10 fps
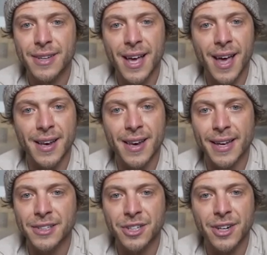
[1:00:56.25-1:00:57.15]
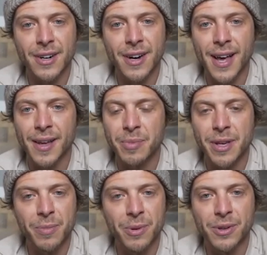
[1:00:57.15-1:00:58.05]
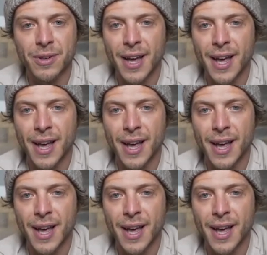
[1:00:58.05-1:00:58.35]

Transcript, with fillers: and nature and people